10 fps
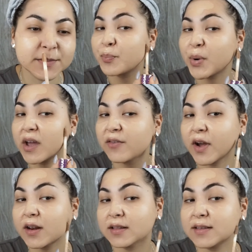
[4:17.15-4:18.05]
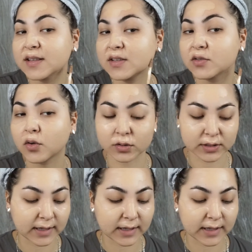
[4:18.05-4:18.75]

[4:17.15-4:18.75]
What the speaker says: But I find that this is not the